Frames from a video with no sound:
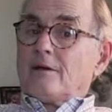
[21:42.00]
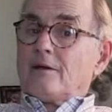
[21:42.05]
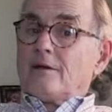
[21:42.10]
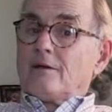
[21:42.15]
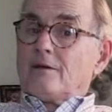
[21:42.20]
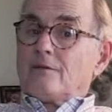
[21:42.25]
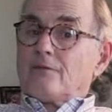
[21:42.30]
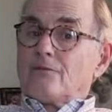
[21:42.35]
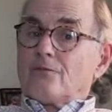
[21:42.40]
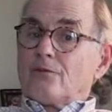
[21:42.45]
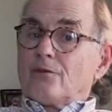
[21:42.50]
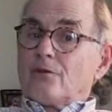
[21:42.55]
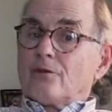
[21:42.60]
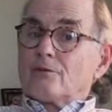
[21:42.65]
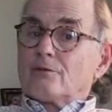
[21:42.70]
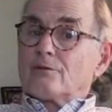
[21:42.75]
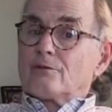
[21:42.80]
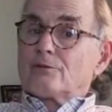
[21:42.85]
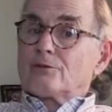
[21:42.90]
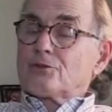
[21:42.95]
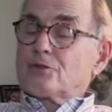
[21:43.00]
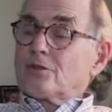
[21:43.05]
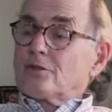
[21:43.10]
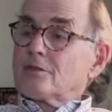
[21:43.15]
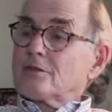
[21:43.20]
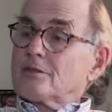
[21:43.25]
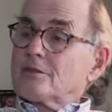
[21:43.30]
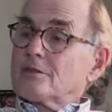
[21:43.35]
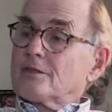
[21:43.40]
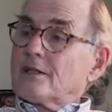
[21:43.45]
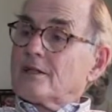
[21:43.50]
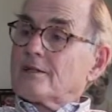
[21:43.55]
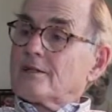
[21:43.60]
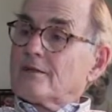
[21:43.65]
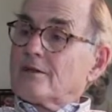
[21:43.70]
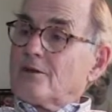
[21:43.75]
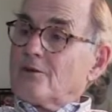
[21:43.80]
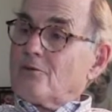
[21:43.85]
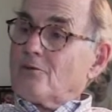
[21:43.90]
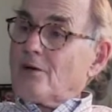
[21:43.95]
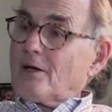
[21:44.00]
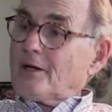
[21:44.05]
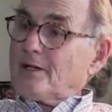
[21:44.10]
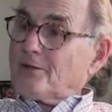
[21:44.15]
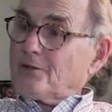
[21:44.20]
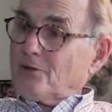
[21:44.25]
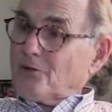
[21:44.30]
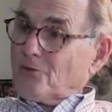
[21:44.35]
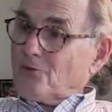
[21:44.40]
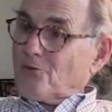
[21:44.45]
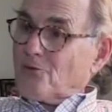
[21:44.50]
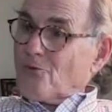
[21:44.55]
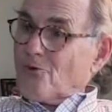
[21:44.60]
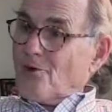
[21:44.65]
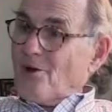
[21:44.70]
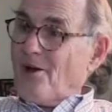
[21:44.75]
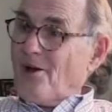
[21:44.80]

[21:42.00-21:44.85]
If Uncle Sugar said go, I'd go.